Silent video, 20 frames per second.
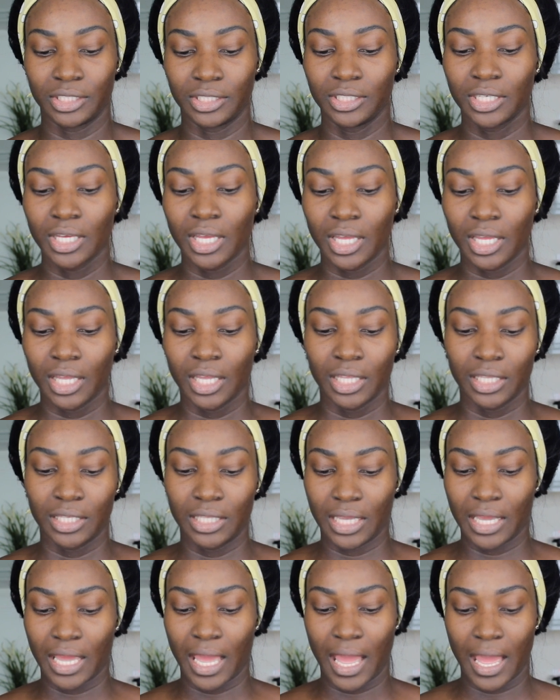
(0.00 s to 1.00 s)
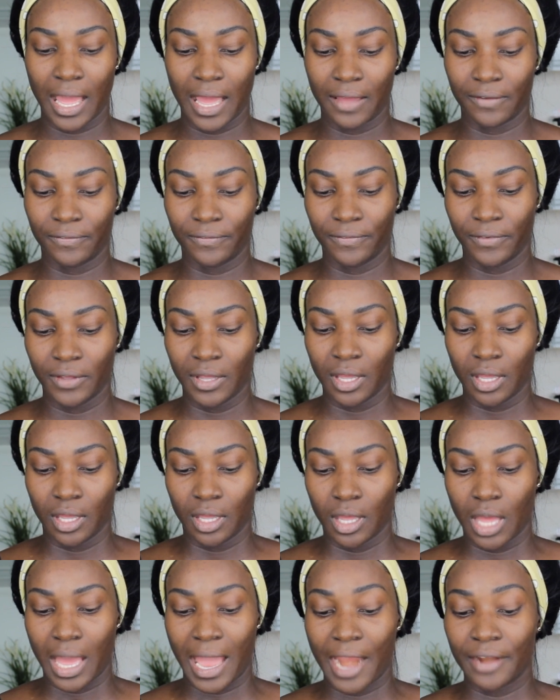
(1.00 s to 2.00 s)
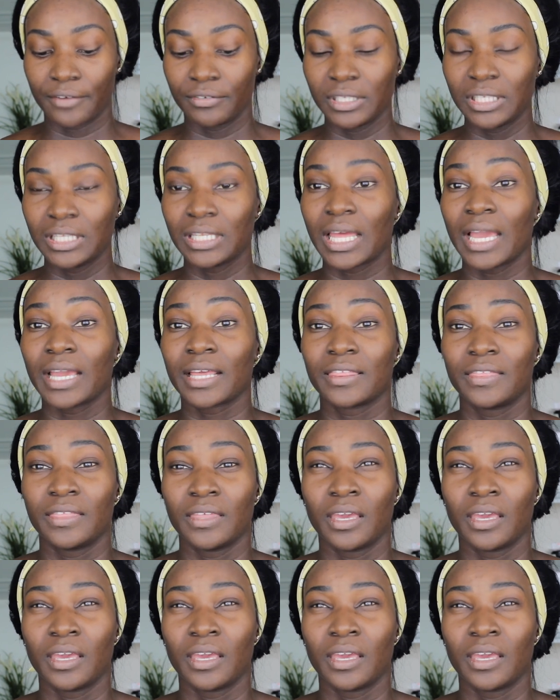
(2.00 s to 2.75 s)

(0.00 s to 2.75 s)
shade they have. I really like